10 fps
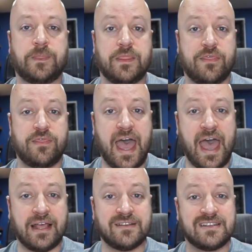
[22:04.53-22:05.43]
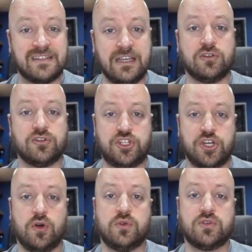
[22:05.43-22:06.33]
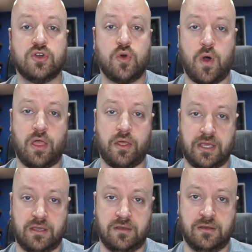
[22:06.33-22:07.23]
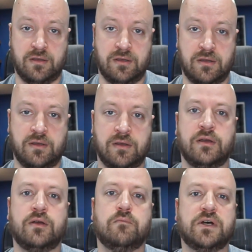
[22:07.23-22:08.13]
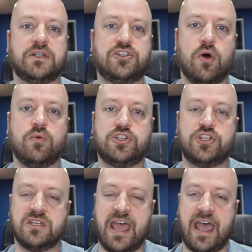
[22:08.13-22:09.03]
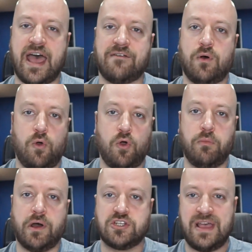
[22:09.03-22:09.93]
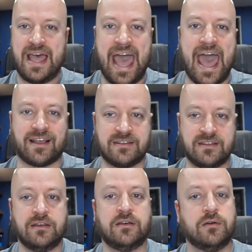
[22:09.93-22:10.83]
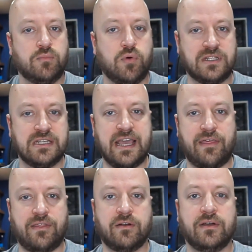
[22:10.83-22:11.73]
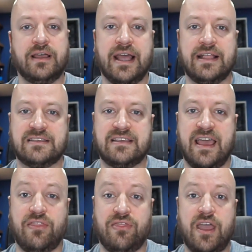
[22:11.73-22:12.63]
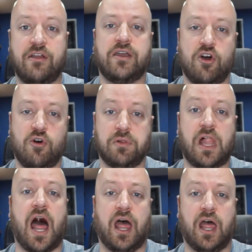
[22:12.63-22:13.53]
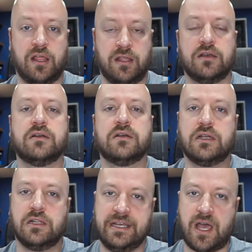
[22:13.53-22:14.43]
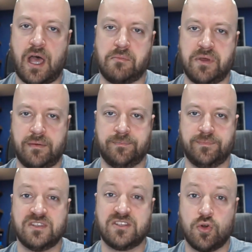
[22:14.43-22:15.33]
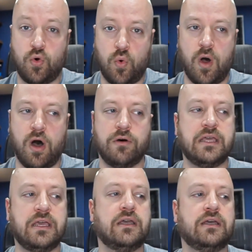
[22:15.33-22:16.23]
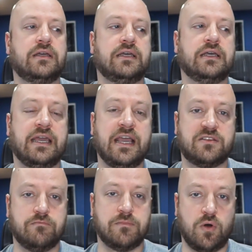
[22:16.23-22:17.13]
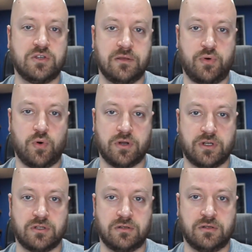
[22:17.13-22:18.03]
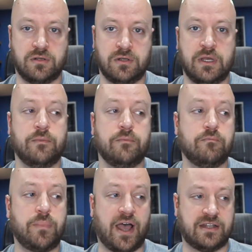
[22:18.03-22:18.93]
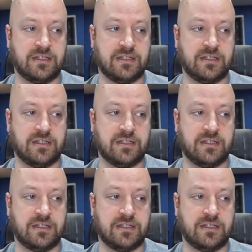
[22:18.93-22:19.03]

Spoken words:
That still shows quality. But don't just have a whole bunch of hacks put together and say, there you go, blah. Clean it up a bit. So quality is most important. And